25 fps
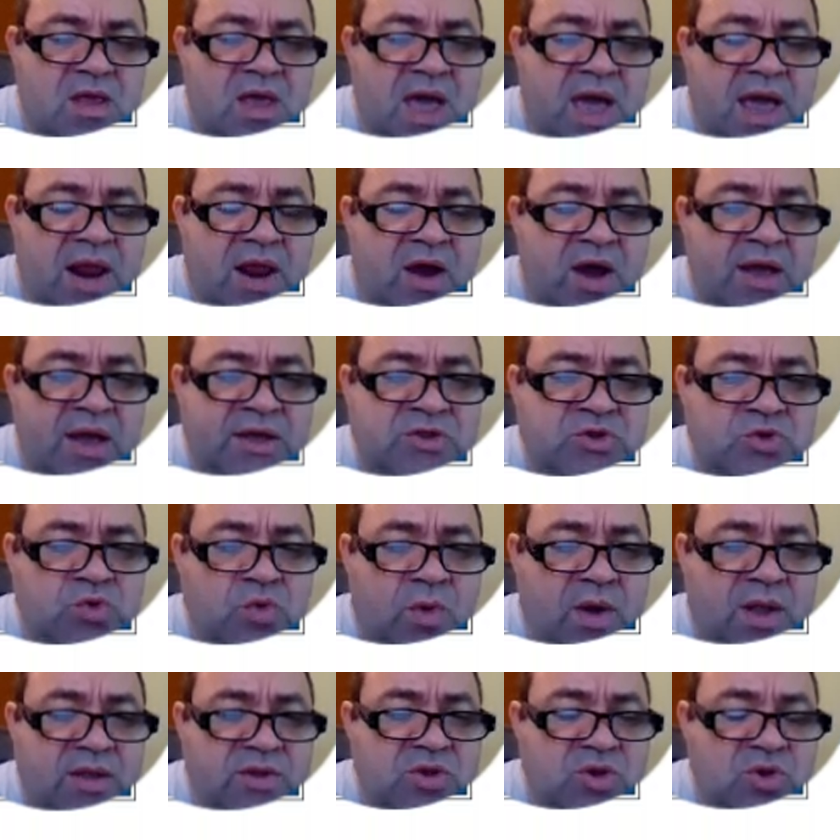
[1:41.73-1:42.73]
And I also
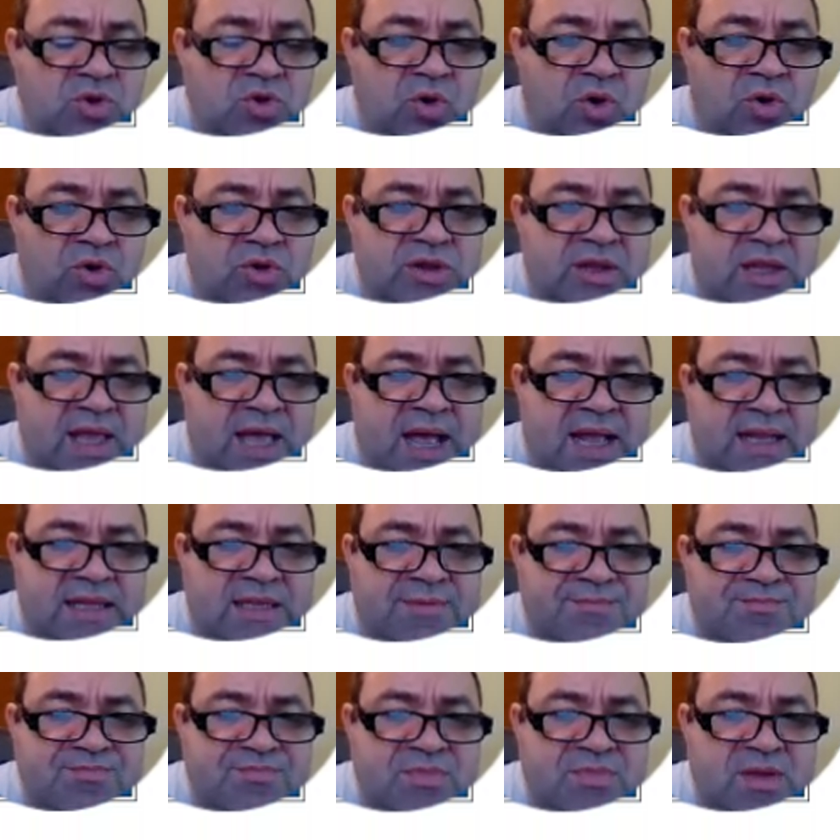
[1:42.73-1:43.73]
want to note
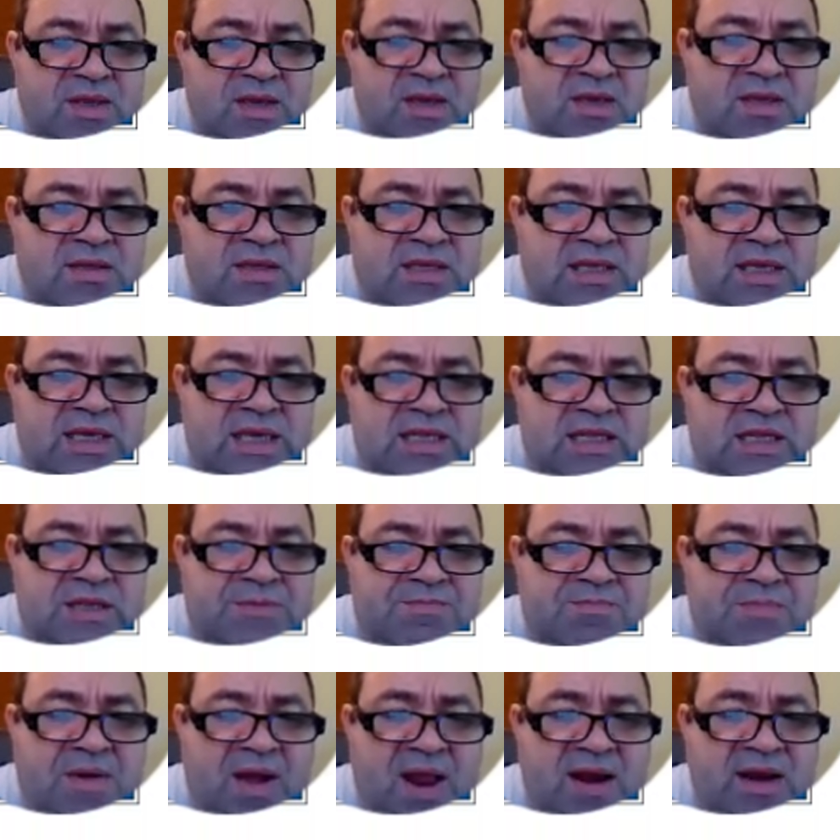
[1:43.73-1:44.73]
that the
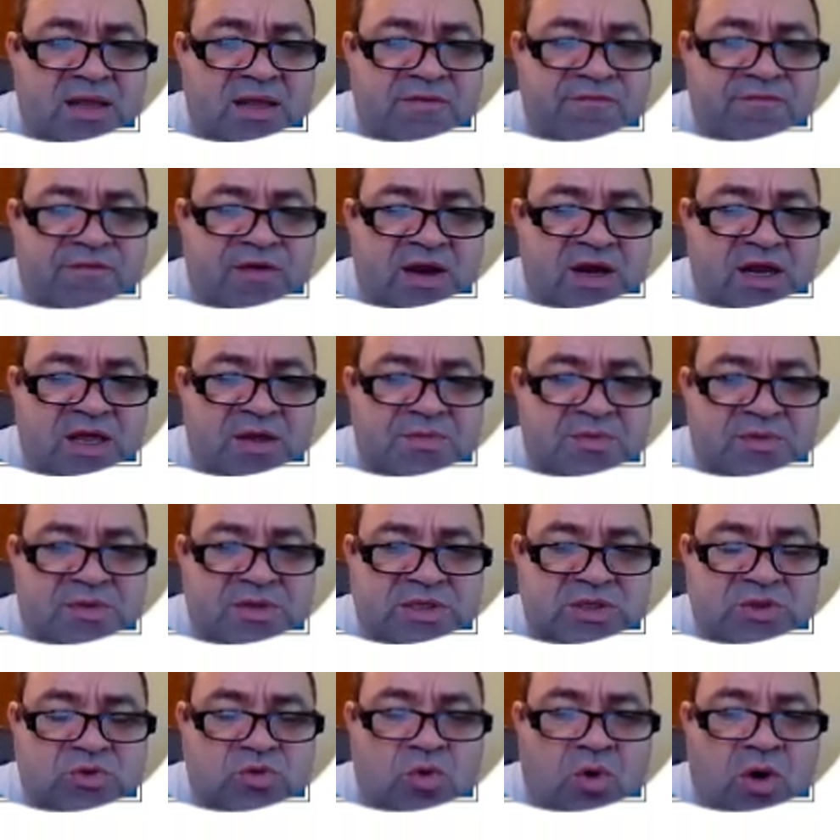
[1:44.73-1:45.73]
dependent variable
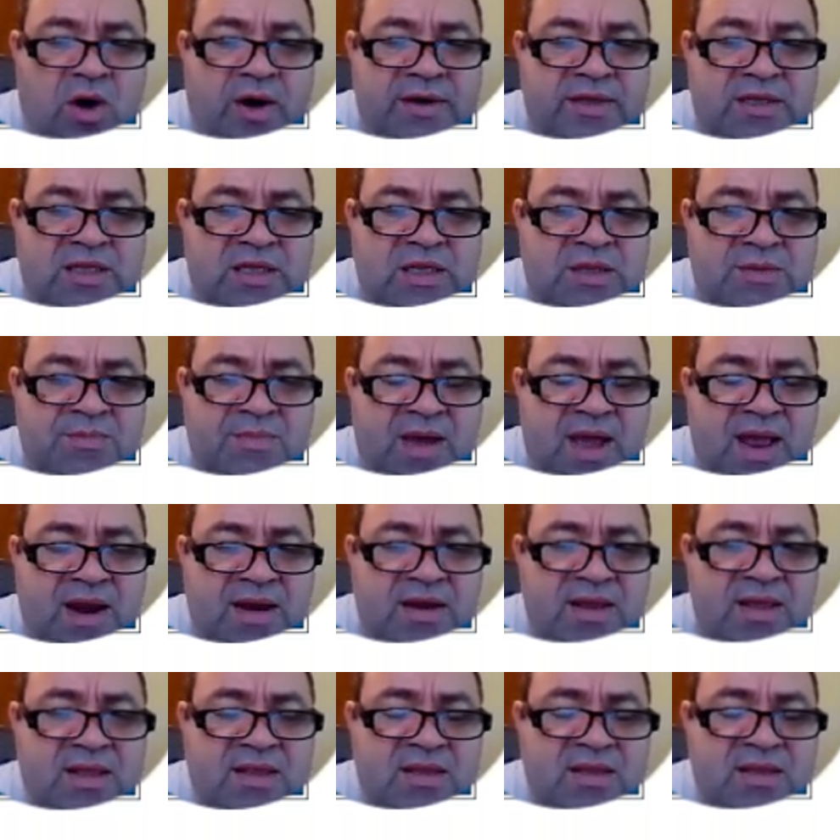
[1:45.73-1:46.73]
is quantity
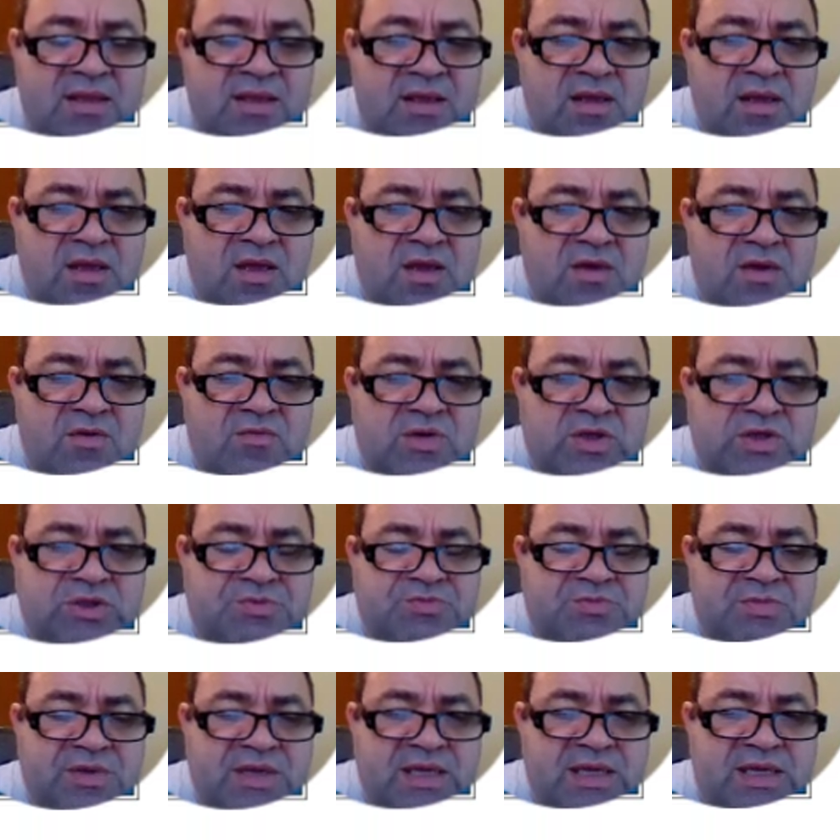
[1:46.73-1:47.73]
demanded,
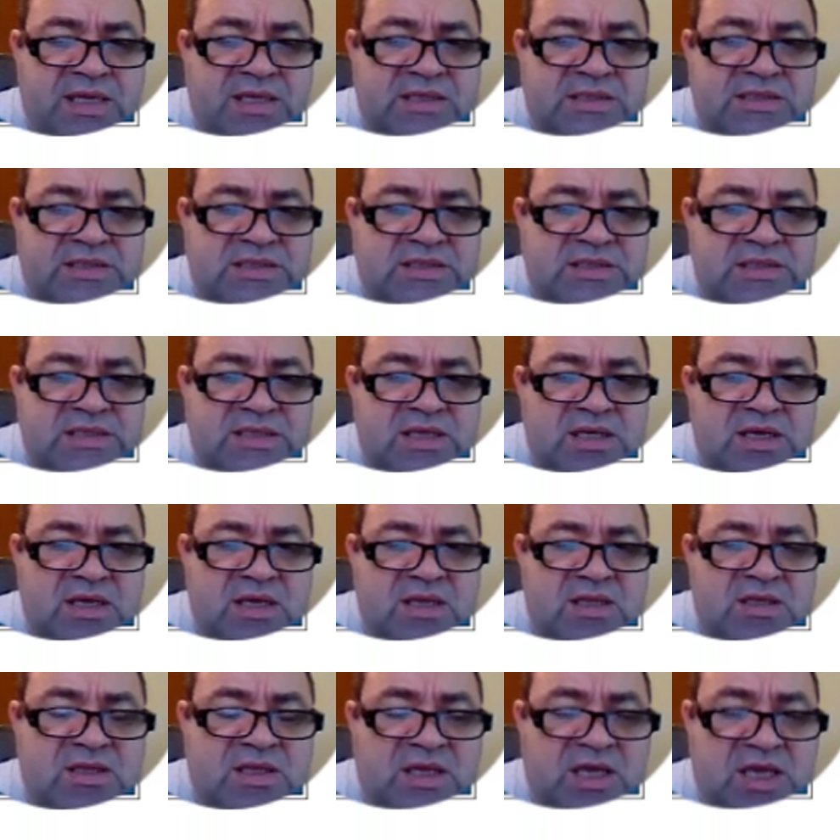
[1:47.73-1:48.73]
which means
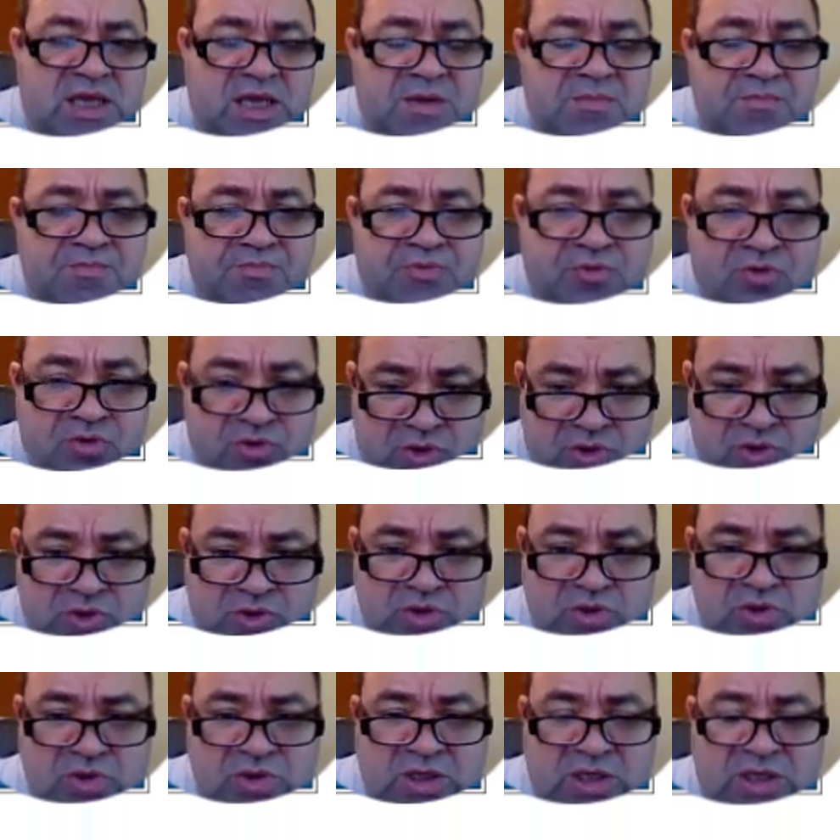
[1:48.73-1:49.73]
the input
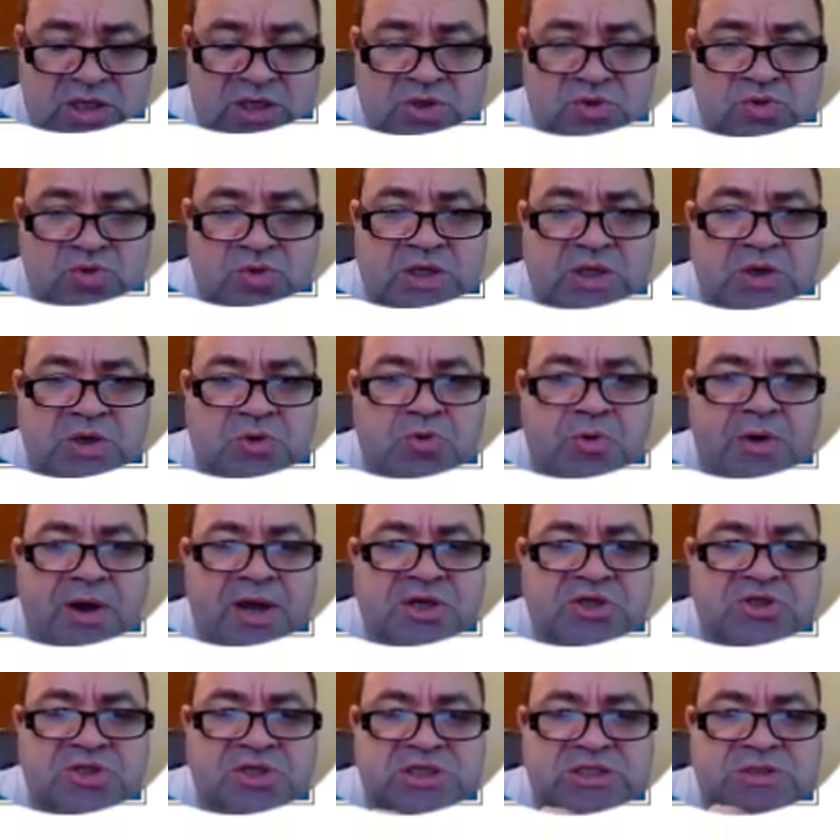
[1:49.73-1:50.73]
into the
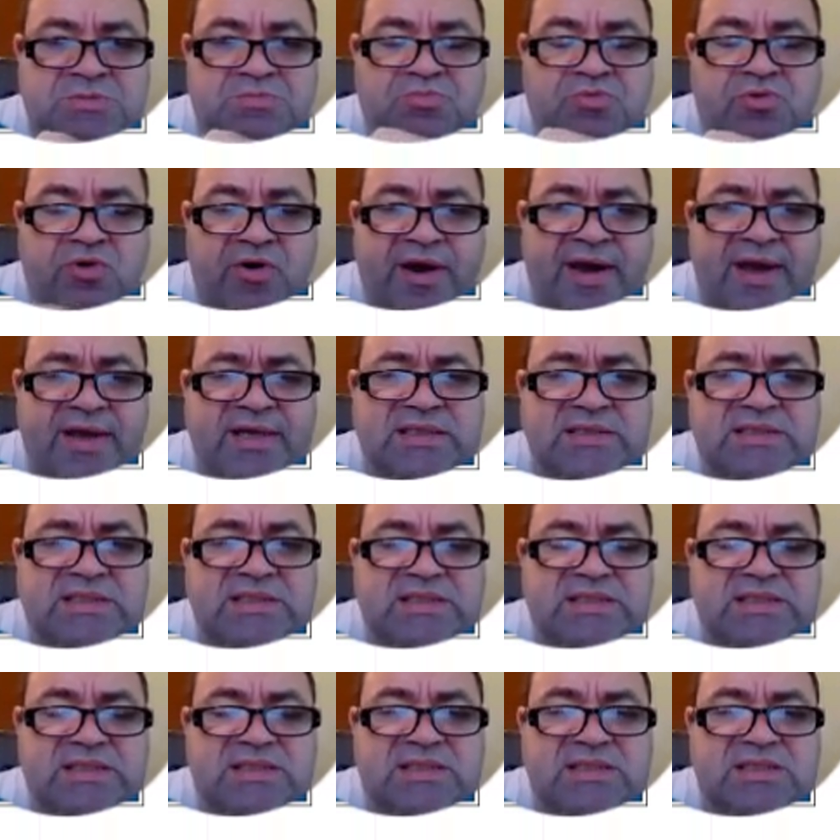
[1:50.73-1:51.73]
equation is
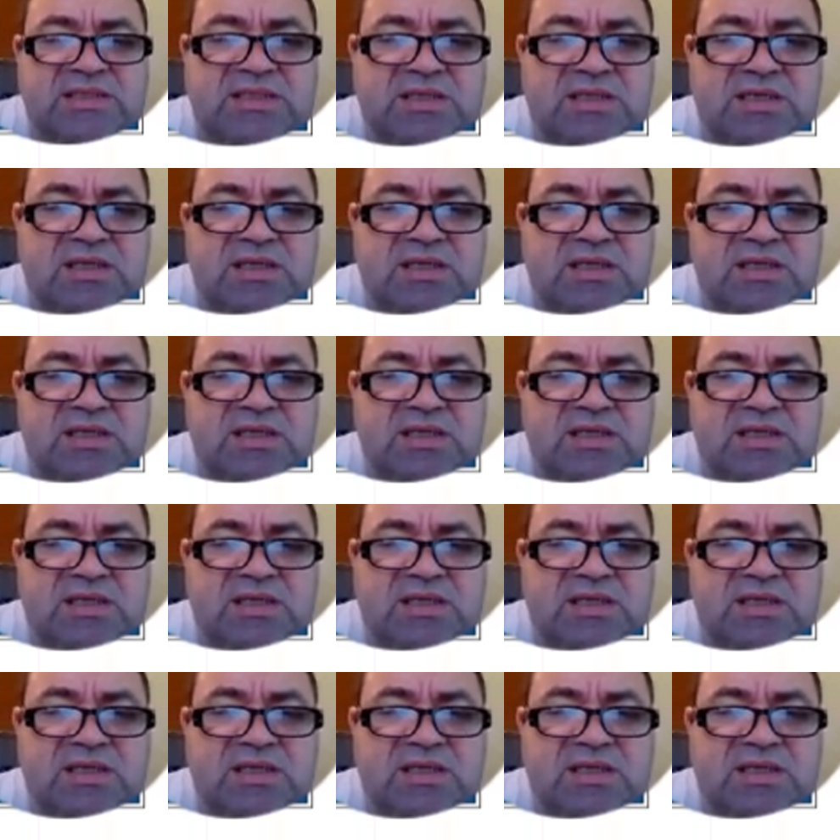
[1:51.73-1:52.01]
price.